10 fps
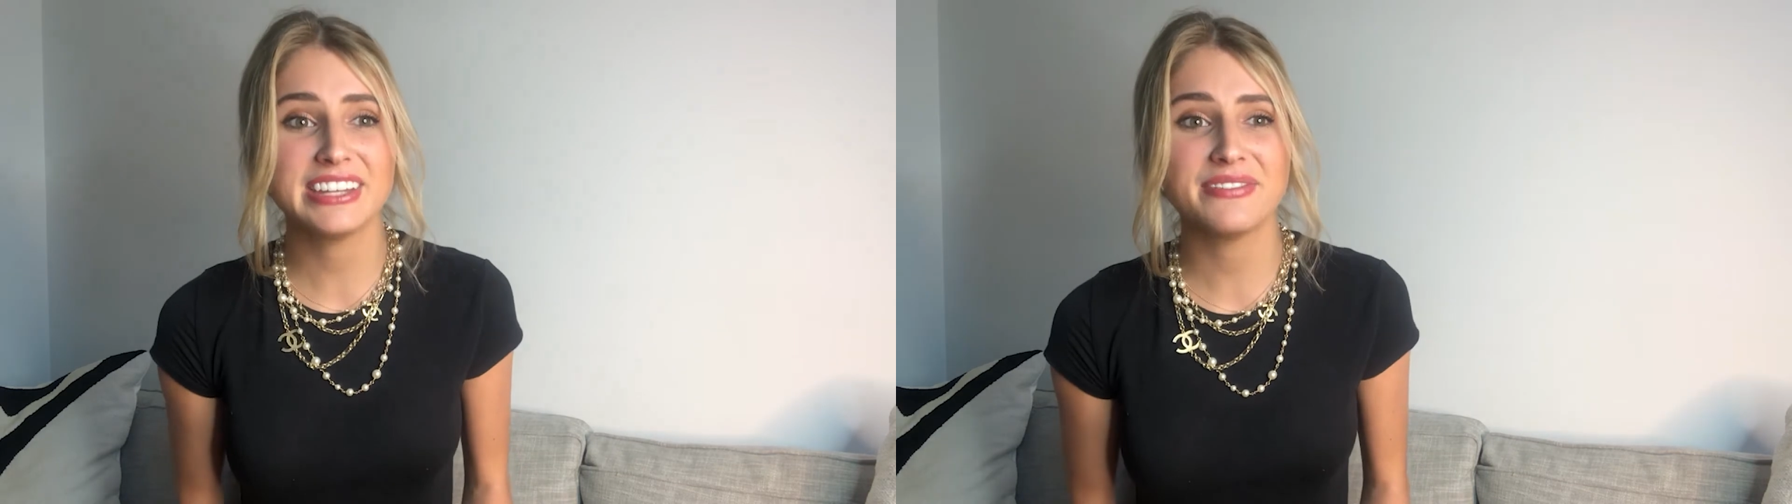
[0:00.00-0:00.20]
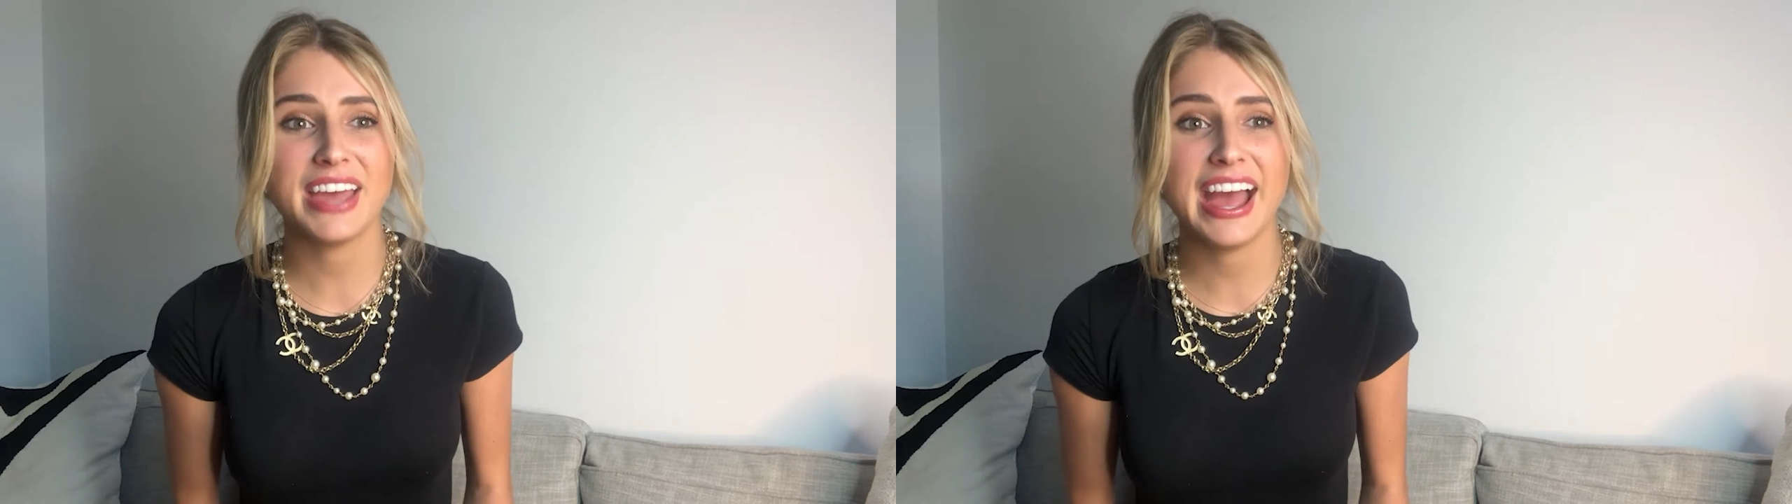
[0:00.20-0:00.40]
end
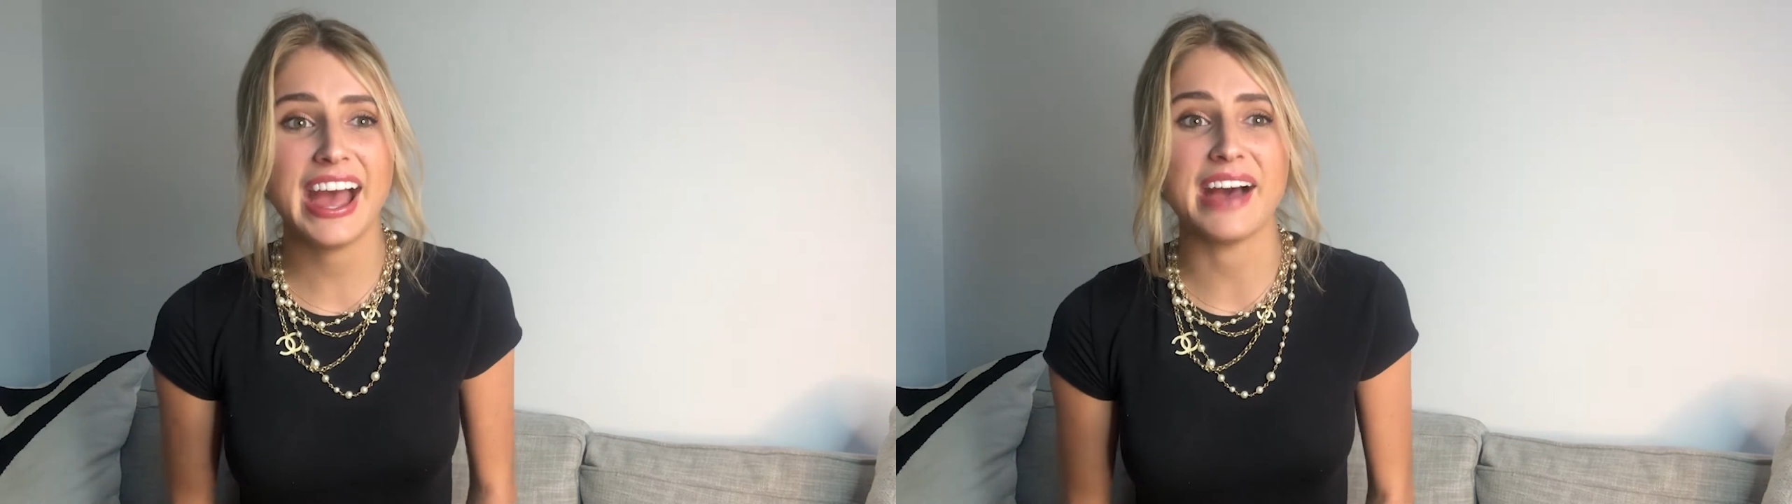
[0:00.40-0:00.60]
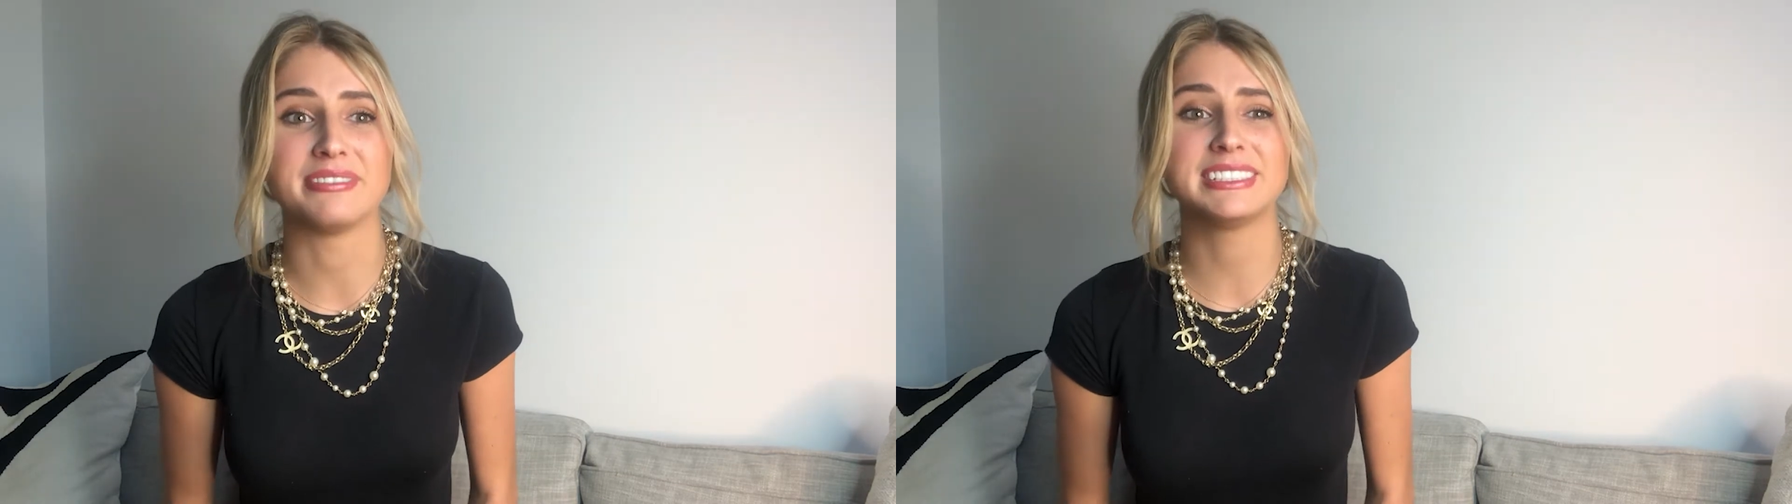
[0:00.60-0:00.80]
of the
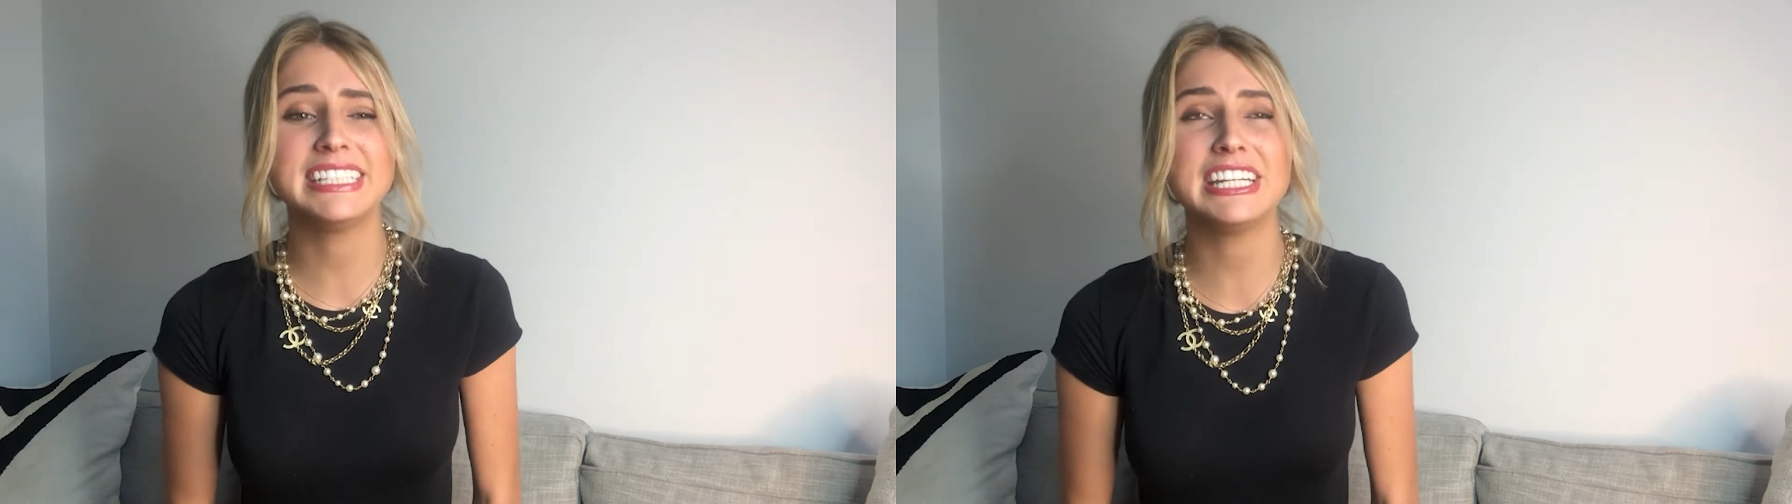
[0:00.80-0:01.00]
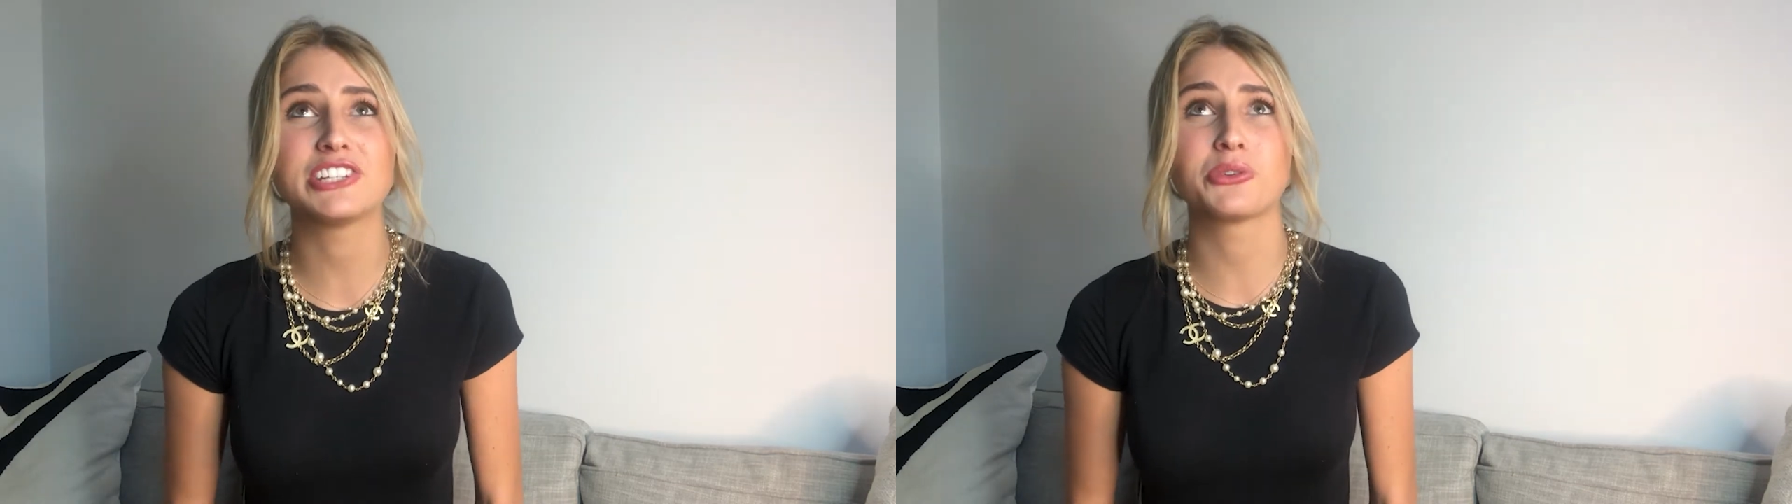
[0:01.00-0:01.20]
half, leading